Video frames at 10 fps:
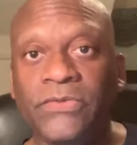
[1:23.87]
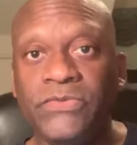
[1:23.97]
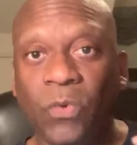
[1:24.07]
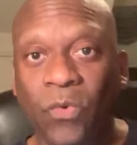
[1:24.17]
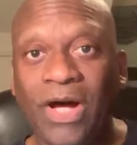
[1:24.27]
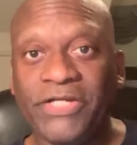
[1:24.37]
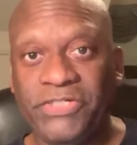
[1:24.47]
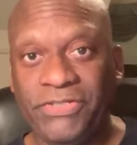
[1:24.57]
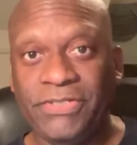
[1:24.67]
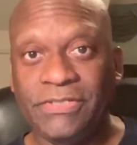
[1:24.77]
to
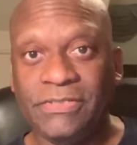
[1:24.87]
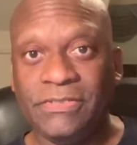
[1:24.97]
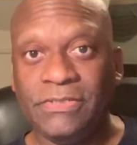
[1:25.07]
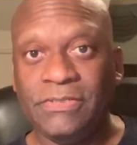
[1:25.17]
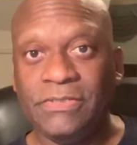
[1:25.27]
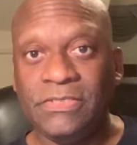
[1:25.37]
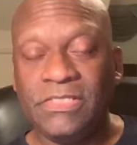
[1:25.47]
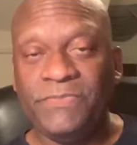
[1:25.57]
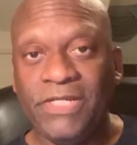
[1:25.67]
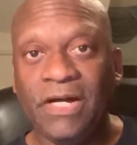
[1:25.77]
Washington
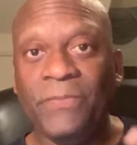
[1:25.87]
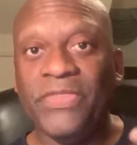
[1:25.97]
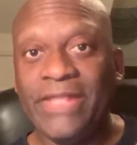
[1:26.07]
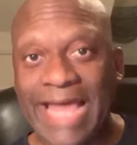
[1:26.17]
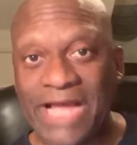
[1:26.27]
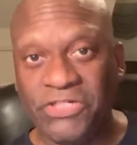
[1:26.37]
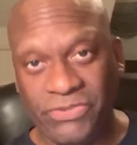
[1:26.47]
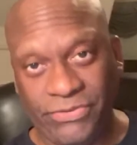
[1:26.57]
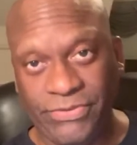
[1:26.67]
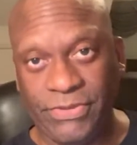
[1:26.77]
to become the
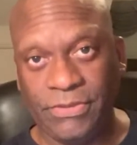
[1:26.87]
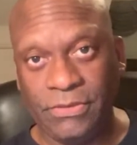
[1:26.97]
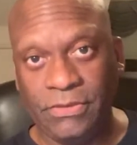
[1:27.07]
Nationals.